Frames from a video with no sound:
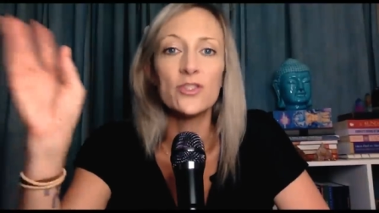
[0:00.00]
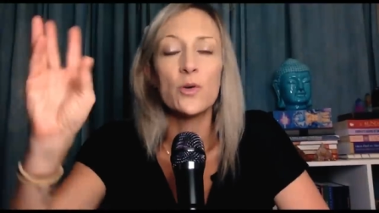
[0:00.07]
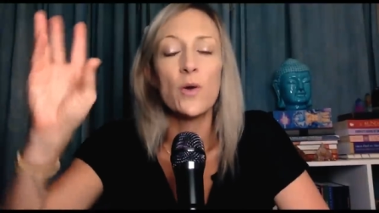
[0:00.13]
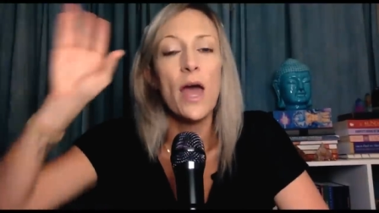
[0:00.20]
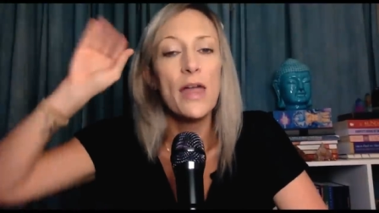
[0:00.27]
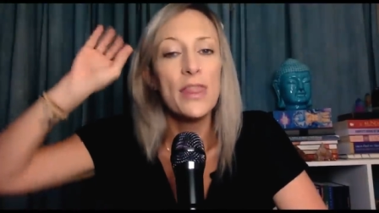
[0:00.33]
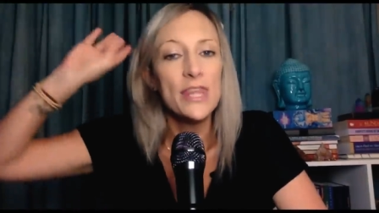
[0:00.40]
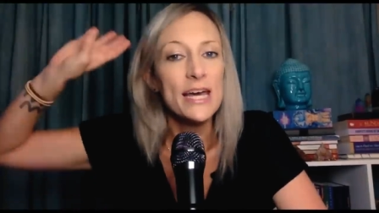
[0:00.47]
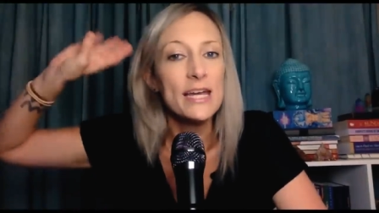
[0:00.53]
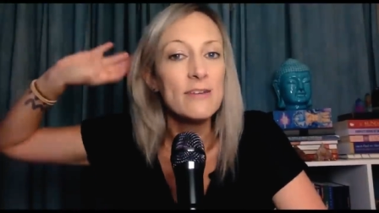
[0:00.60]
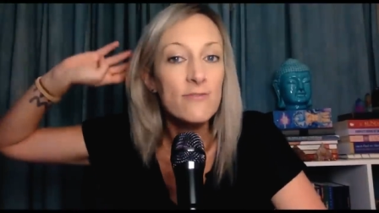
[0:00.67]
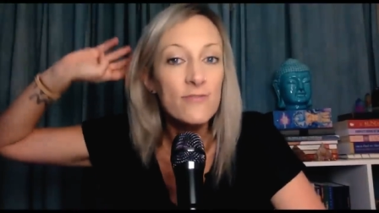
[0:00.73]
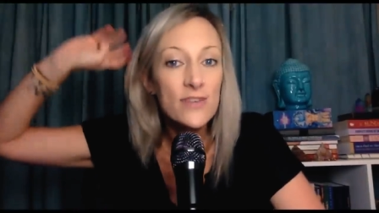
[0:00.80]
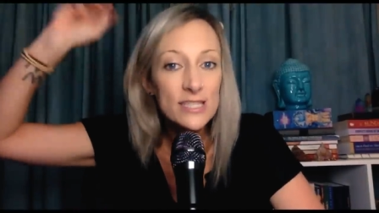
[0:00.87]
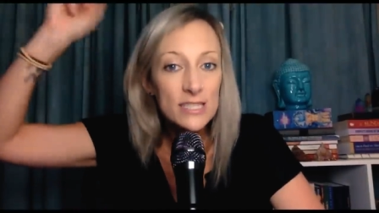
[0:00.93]
So the
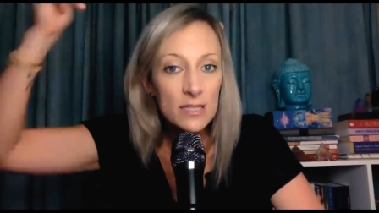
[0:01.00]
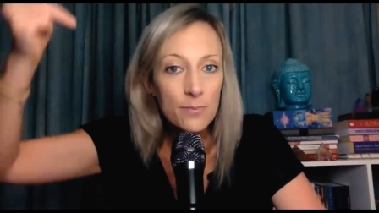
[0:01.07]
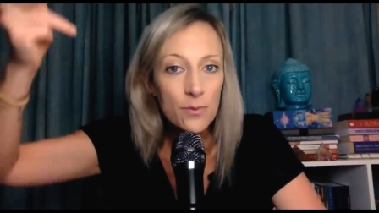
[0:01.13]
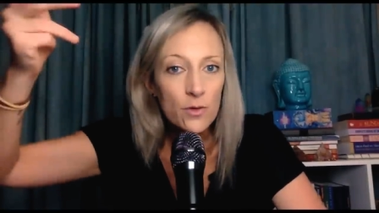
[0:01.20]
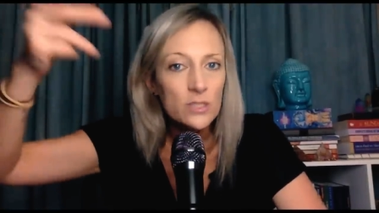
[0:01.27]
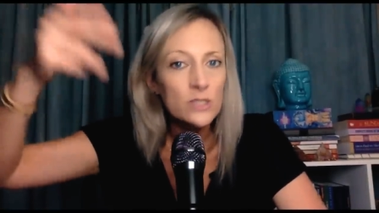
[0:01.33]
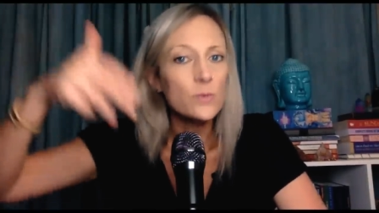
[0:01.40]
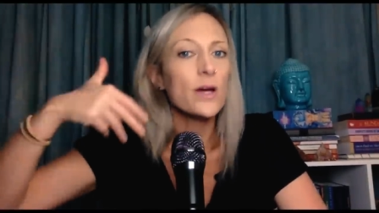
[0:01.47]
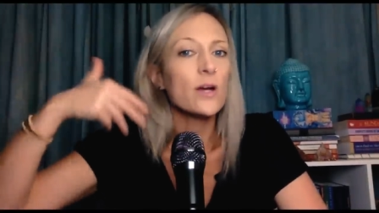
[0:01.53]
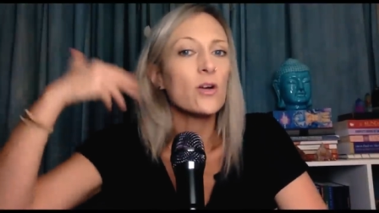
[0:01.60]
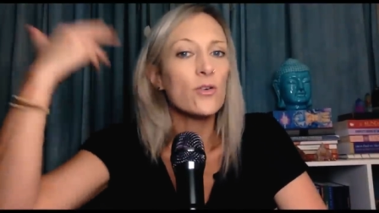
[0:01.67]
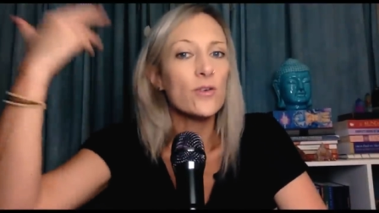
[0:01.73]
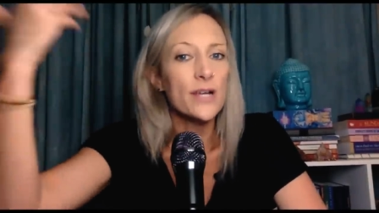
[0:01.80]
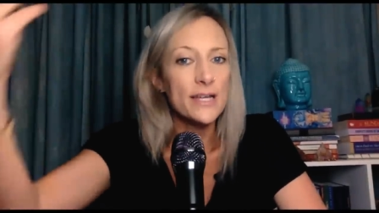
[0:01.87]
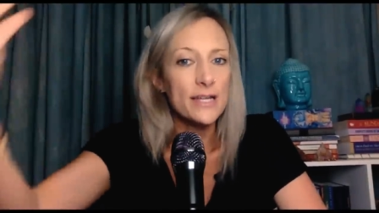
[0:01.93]
invisible is what
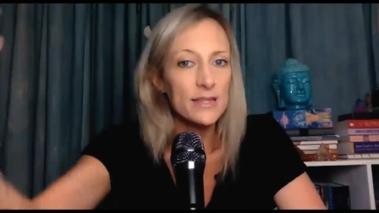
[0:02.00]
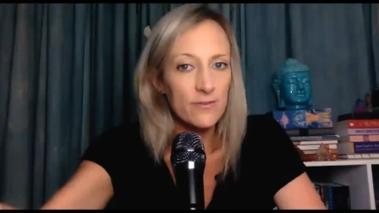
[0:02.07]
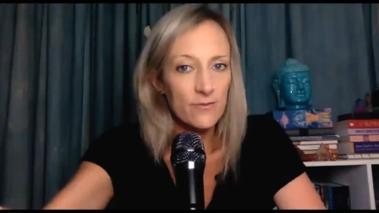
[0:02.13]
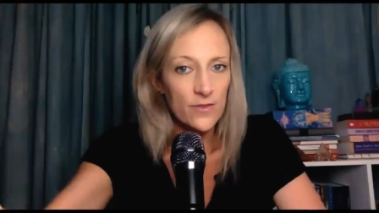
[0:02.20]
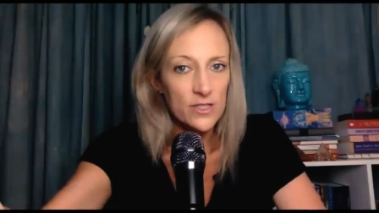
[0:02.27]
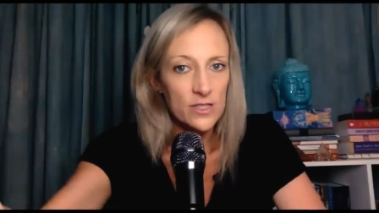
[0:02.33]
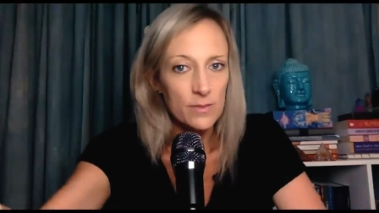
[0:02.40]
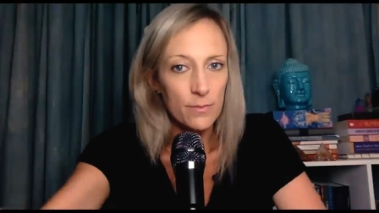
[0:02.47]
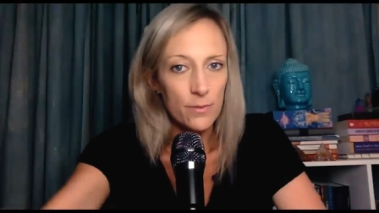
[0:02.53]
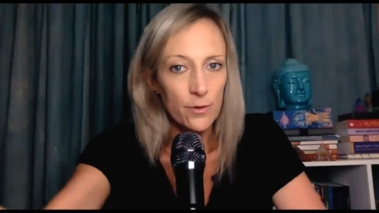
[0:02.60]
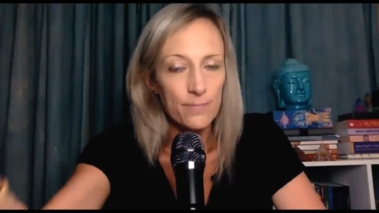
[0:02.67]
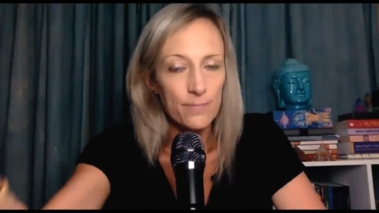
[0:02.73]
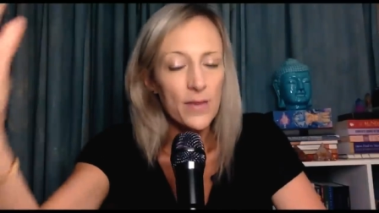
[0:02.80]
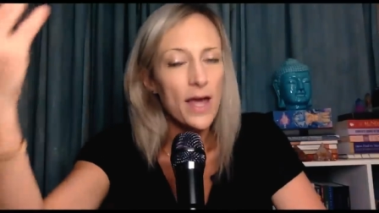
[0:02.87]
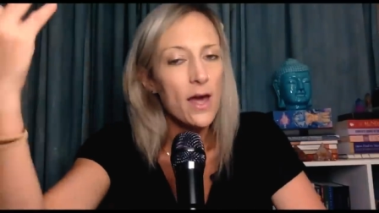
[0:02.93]
created the
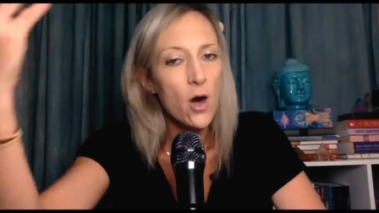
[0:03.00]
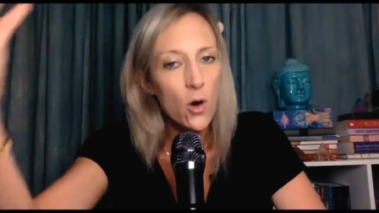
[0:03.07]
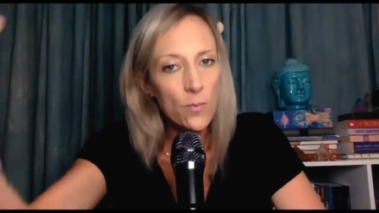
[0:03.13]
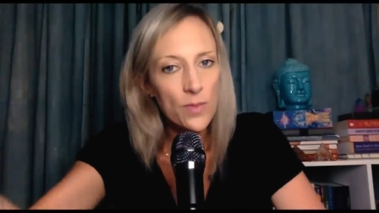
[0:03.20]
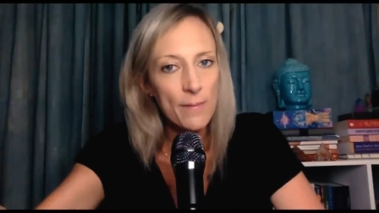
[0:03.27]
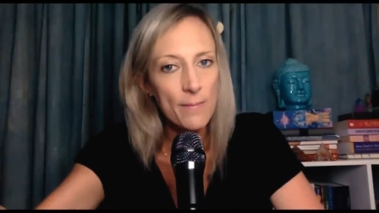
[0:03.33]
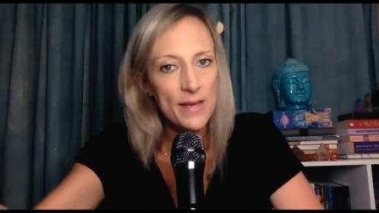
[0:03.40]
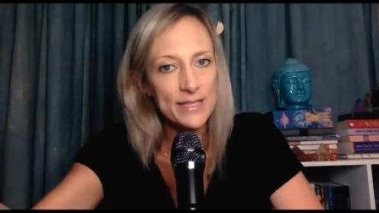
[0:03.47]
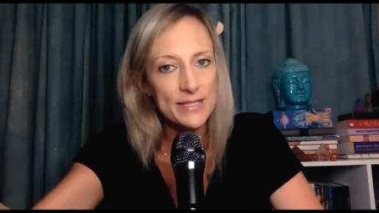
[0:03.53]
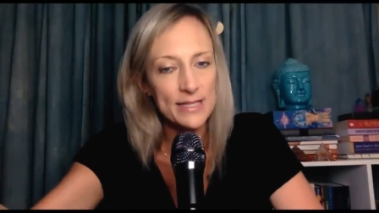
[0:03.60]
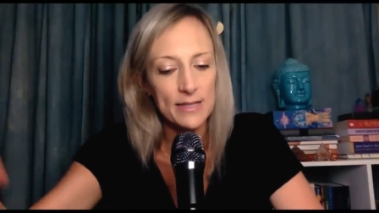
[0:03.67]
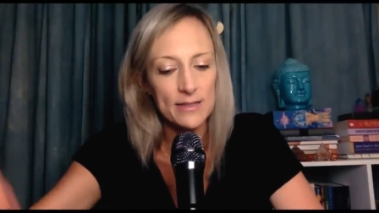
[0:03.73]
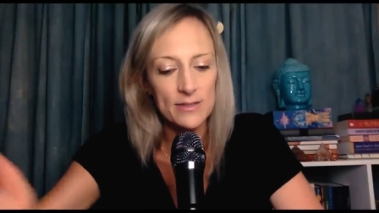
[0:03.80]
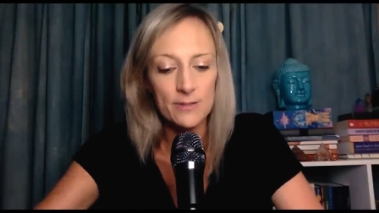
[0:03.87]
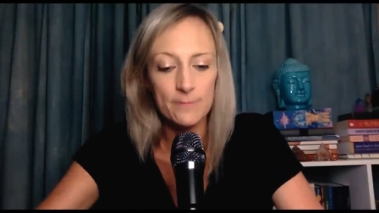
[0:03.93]
visible. I hope that makes
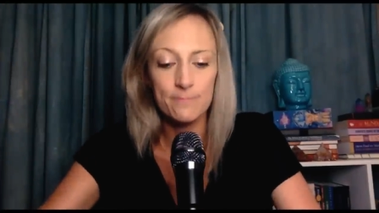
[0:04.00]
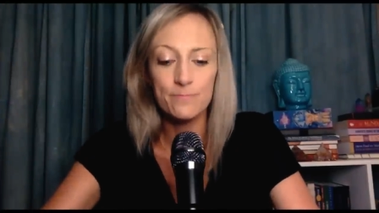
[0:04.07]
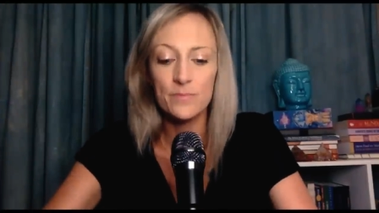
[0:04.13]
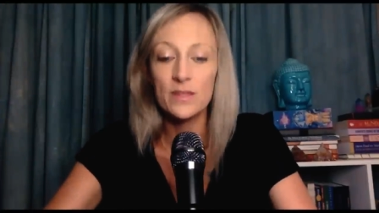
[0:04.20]
sense.